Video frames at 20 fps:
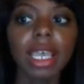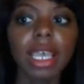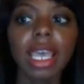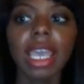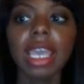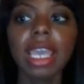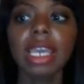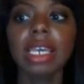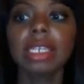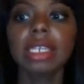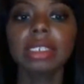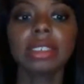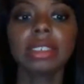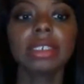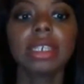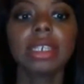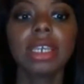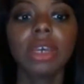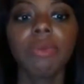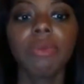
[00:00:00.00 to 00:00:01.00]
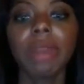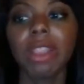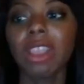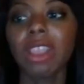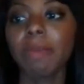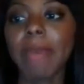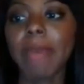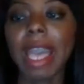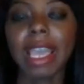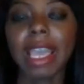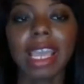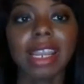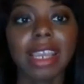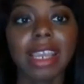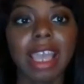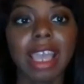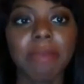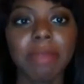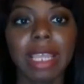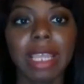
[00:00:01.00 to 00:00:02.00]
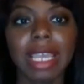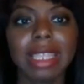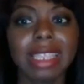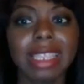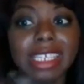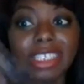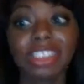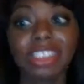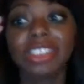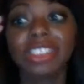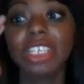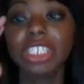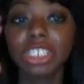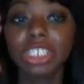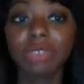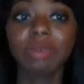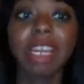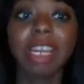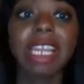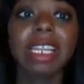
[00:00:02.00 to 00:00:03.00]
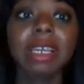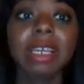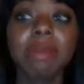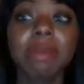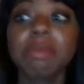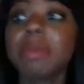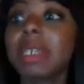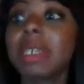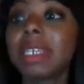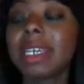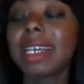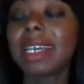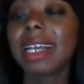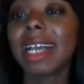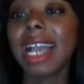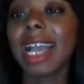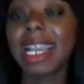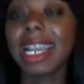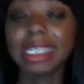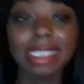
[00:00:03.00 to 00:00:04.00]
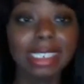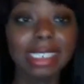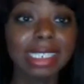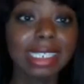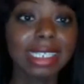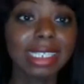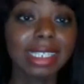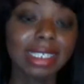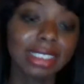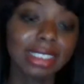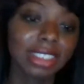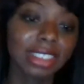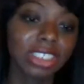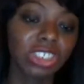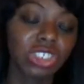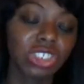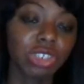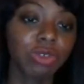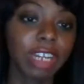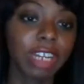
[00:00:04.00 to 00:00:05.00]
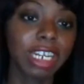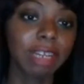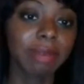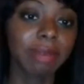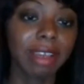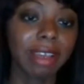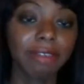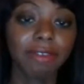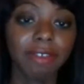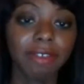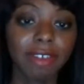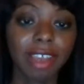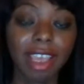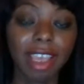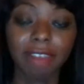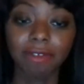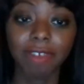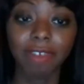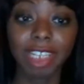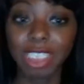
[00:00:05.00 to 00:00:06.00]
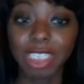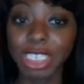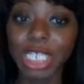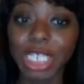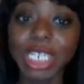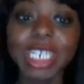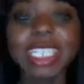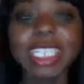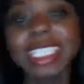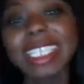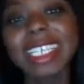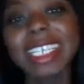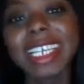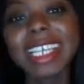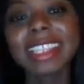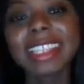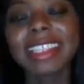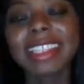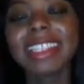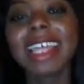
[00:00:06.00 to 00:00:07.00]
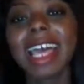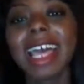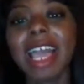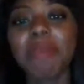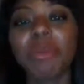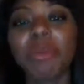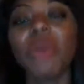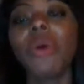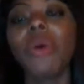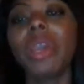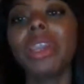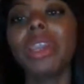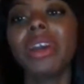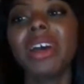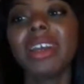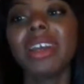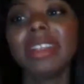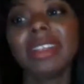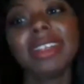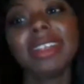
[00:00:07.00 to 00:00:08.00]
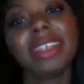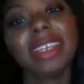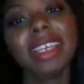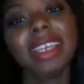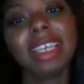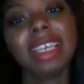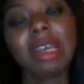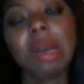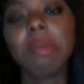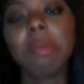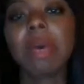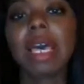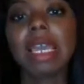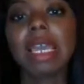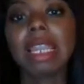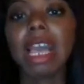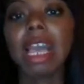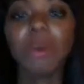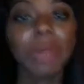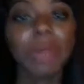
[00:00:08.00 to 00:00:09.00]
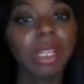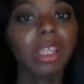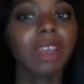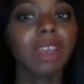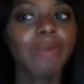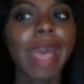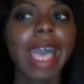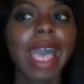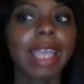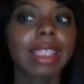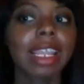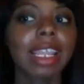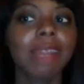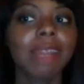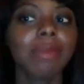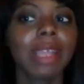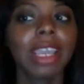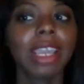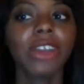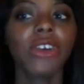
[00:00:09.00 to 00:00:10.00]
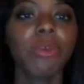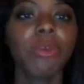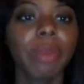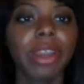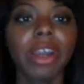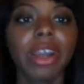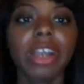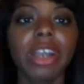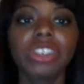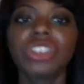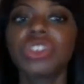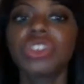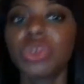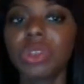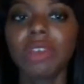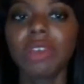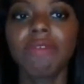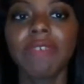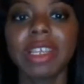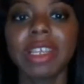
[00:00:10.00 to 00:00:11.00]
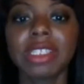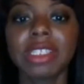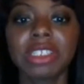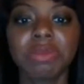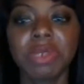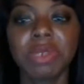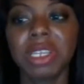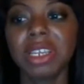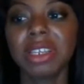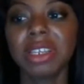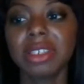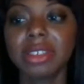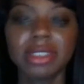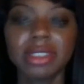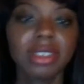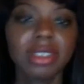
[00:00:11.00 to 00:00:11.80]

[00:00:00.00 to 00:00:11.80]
And when I look back at it, I'm like, this is such a random idea. This is such a random adventure that I'm going on. But now when I look back, then I'm like, oh my gosh, it totally fits, because